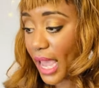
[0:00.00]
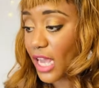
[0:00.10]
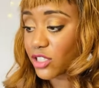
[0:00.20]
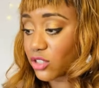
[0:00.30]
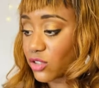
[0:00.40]

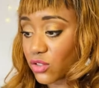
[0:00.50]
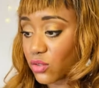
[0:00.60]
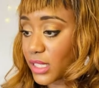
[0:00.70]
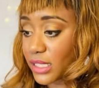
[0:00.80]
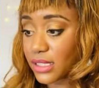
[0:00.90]
action.
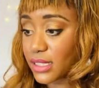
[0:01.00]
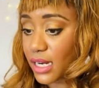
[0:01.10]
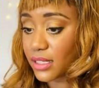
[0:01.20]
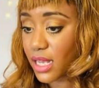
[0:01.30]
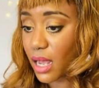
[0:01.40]
So this is
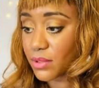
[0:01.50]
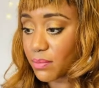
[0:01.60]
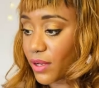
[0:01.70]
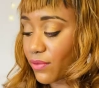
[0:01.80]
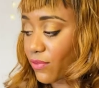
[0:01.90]
not a time to
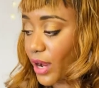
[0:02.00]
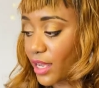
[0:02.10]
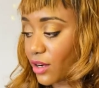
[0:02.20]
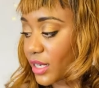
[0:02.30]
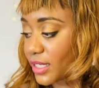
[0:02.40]
be
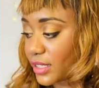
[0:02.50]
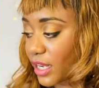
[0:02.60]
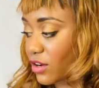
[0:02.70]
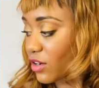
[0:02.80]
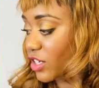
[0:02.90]
afraid or get
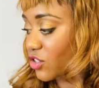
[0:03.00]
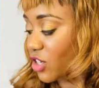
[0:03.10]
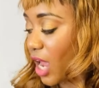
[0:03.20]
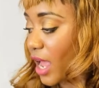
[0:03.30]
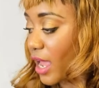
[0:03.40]
scared or get
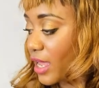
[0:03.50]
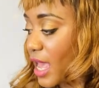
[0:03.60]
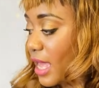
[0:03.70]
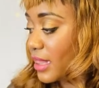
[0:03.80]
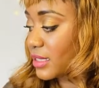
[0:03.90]
shy.
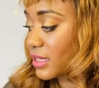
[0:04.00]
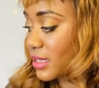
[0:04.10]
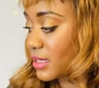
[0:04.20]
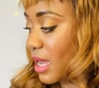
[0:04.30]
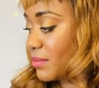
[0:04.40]
This is
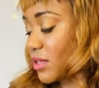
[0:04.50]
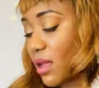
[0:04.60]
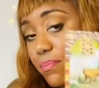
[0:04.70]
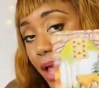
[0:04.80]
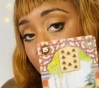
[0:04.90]
a time to
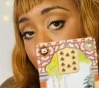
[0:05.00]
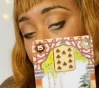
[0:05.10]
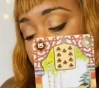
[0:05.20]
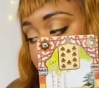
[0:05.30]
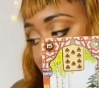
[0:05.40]
empower
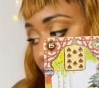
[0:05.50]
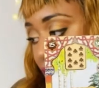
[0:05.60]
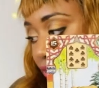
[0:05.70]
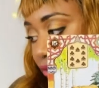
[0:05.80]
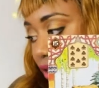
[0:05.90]

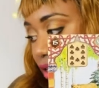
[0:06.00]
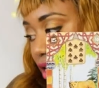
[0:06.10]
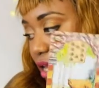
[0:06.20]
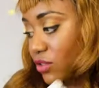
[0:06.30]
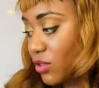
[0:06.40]
yourself,
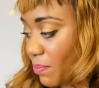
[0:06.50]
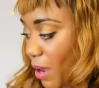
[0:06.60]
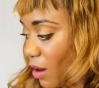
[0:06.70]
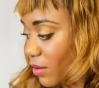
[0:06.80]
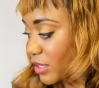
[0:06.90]
so
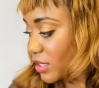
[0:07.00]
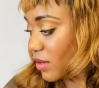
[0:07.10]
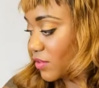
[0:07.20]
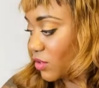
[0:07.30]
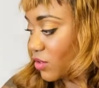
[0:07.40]

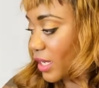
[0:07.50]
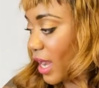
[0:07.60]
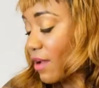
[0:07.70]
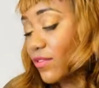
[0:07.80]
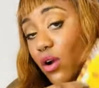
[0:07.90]
you can
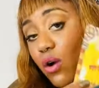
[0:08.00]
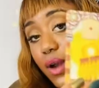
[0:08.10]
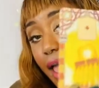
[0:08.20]
have your own